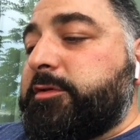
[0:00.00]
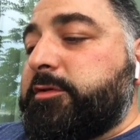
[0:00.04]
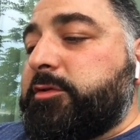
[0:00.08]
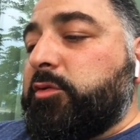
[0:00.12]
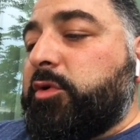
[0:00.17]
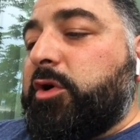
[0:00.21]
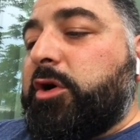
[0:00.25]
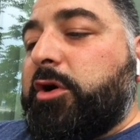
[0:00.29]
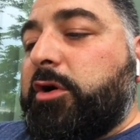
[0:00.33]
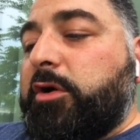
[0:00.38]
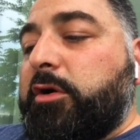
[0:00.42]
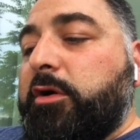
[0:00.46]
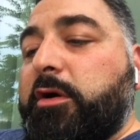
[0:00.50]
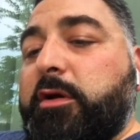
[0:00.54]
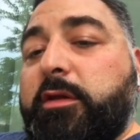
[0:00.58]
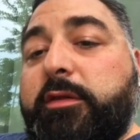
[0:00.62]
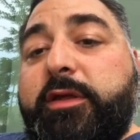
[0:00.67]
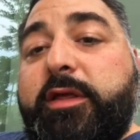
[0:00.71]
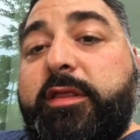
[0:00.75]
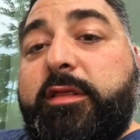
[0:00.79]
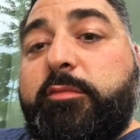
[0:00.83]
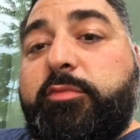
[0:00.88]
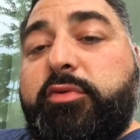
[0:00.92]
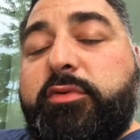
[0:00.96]
So
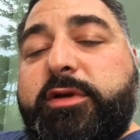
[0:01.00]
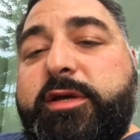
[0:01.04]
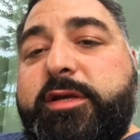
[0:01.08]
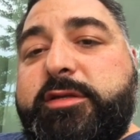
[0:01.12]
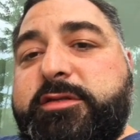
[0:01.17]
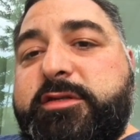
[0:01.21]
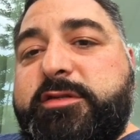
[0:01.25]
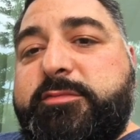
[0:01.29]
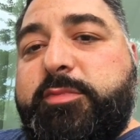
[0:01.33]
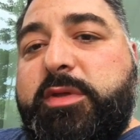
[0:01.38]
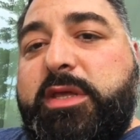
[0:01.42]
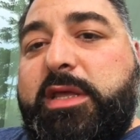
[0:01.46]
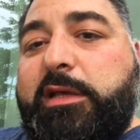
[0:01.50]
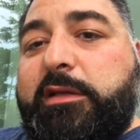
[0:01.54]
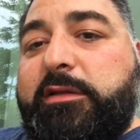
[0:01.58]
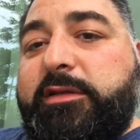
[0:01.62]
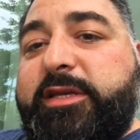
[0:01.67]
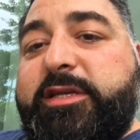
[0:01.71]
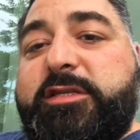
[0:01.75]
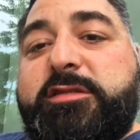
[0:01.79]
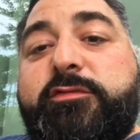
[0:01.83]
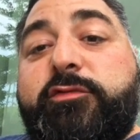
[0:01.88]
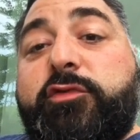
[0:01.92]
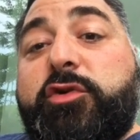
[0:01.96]
currently the place is being
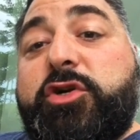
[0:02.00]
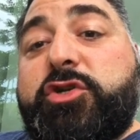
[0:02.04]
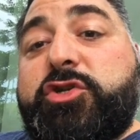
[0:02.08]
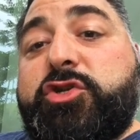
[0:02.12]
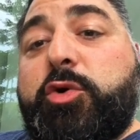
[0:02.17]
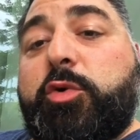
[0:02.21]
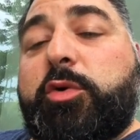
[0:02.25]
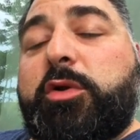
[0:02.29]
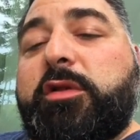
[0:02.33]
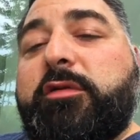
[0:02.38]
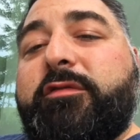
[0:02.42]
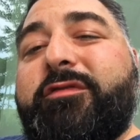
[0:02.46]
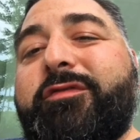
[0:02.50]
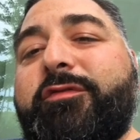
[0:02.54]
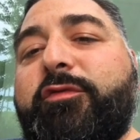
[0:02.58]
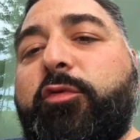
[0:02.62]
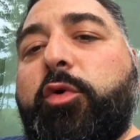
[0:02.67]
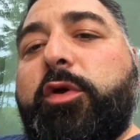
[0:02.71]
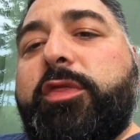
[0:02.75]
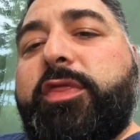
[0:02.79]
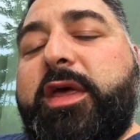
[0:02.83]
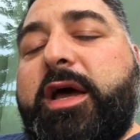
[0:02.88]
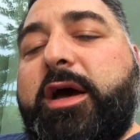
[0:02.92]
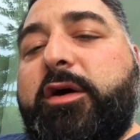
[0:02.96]
leased for a total of
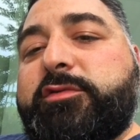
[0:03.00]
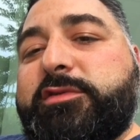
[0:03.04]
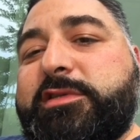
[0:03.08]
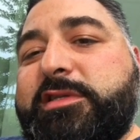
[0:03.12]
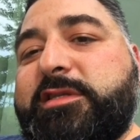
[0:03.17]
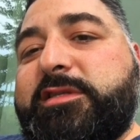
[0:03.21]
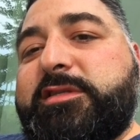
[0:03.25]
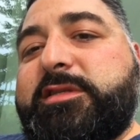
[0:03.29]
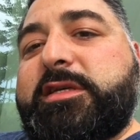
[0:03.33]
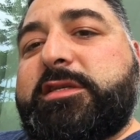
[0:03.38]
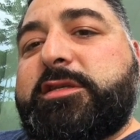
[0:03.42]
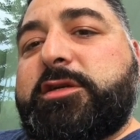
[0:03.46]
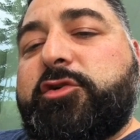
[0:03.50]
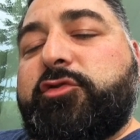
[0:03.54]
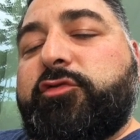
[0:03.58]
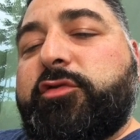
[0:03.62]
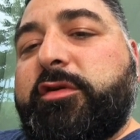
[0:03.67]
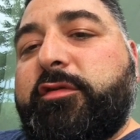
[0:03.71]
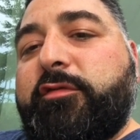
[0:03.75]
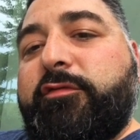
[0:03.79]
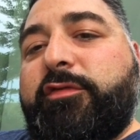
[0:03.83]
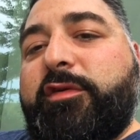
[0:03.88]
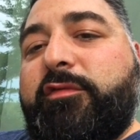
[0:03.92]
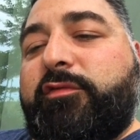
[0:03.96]

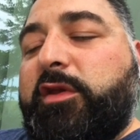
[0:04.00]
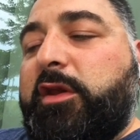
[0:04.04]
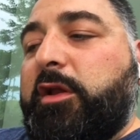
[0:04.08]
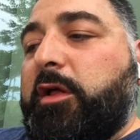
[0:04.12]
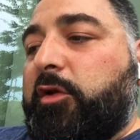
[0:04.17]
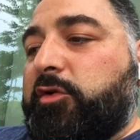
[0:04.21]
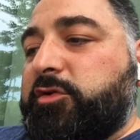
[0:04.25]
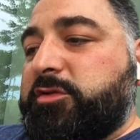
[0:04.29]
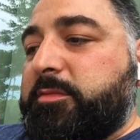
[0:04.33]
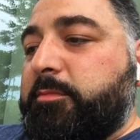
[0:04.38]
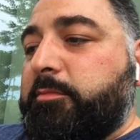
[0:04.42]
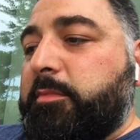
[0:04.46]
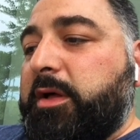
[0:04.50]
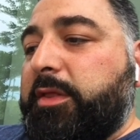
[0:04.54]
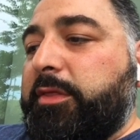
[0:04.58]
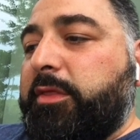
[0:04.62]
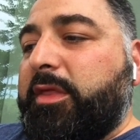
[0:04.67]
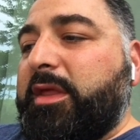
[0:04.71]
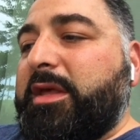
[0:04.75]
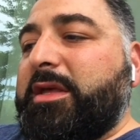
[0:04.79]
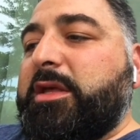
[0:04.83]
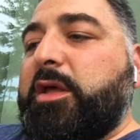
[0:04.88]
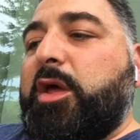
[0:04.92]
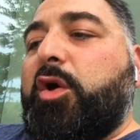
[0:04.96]
$4,650 a
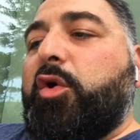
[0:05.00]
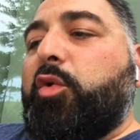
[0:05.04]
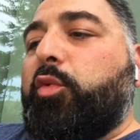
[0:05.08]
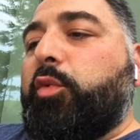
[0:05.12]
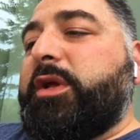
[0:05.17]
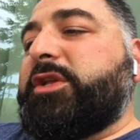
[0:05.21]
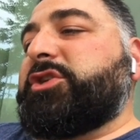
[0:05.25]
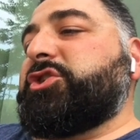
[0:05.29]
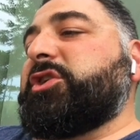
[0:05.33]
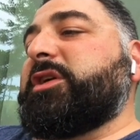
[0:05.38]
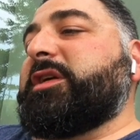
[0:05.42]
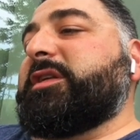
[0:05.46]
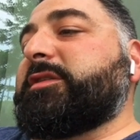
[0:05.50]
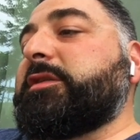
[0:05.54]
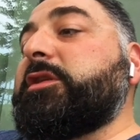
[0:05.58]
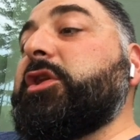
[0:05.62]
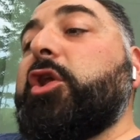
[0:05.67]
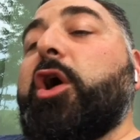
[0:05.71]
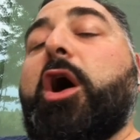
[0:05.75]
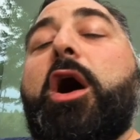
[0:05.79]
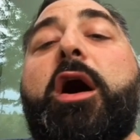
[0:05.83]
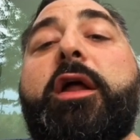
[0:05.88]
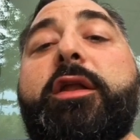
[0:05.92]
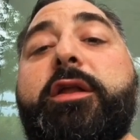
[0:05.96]
month, which is
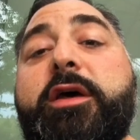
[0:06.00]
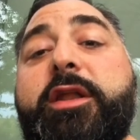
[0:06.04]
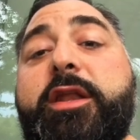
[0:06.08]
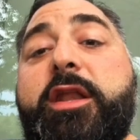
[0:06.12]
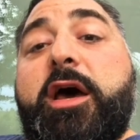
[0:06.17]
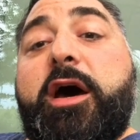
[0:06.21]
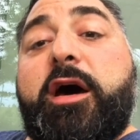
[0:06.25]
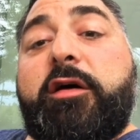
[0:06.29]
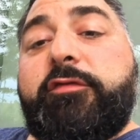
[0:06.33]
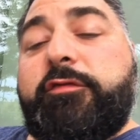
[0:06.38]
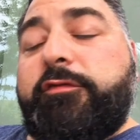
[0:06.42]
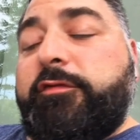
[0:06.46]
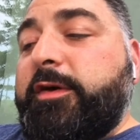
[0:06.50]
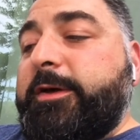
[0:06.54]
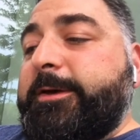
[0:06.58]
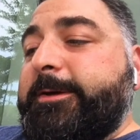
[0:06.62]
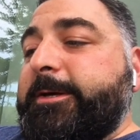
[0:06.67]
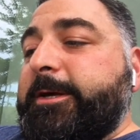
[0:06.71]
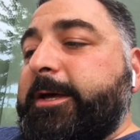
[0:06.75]
not enough.